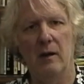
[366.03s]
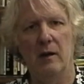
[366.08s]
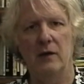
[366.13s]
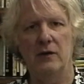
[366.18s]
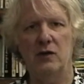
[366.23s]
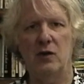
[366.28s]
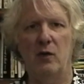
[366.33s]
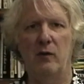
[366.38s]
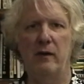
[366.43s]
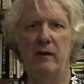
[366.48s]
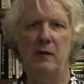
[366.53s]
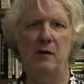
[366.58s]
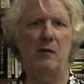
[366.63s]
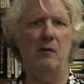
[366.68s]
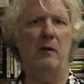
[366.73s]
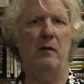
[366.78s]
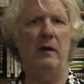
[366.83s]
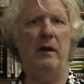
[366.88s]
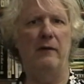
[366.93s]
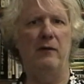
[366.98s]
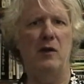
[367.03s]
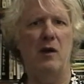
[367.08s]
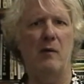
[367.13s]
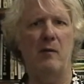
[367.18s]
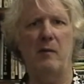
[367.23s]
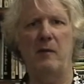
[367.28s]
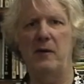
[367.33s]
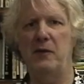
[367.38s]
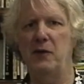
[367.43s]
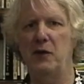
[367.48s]
So even though
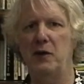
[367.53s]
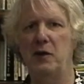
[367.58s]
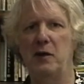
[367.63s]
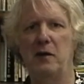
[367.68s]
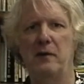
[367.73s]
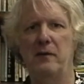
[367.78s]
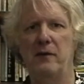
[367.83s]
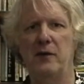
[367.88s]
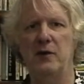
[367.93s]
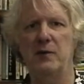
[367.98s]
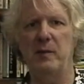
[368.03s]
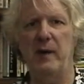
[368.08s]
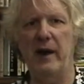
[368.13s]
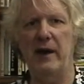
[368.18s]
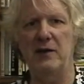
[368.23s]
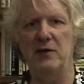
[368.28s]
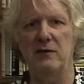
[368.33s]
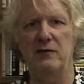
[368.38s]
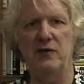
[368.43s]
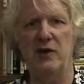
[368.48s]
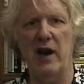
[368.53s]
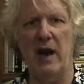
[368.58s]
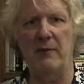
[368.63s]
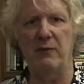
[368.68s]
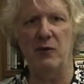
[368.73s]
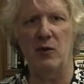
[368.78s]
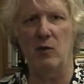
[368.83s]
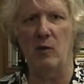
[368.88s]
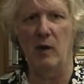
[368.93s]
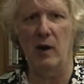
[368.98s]
when we turn to the first page of
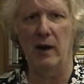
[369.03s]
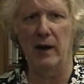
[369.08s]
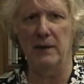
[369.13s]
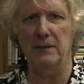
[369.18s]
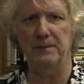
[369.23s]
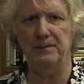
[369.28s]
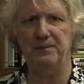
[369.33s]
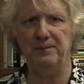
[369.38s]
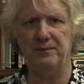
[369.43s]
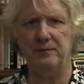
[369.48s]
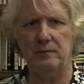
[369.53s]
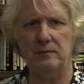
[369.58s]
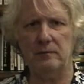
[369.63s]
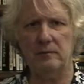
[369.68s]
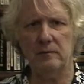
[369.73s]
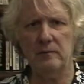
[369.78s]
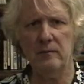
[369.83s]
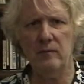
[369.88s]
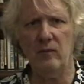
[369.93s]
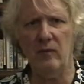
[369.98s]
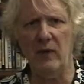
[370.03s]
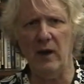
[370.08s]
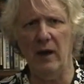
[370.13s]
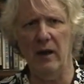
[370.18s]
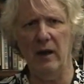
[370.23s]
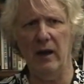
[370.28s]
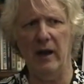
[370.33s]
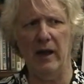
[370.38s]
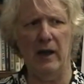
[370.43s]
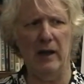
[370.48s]
chapter 1,
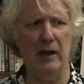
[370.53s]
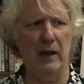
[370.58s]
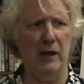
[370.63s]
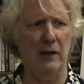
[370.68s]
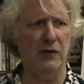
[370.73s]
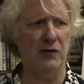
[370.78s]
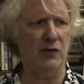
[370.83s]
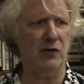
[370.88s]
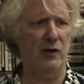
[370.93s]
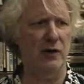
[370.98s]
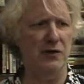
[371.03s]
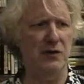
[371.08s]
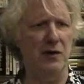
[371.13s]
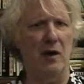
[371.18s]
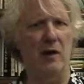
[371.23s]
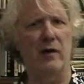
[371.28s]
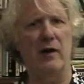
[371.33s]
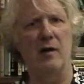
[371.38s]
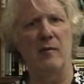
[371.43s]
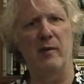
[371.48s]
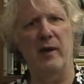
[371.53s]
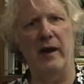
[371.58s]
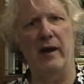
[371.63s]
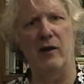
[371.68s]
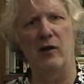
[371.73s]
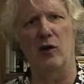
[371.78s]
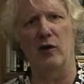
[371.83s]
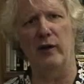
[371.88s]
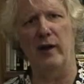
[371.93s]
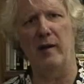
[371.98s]
and the story is narrated by a
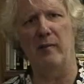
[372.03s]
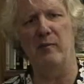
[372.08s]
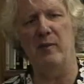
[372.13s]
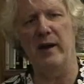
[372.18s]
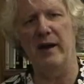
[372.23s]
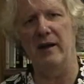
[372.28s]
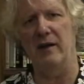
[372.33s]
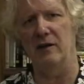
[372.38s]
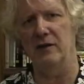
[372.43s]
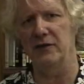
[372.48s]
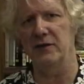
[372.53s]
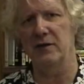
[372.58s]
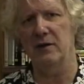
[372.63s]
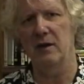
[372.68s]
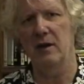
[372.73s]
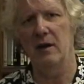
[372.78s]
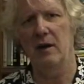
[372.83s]
girl named Bells,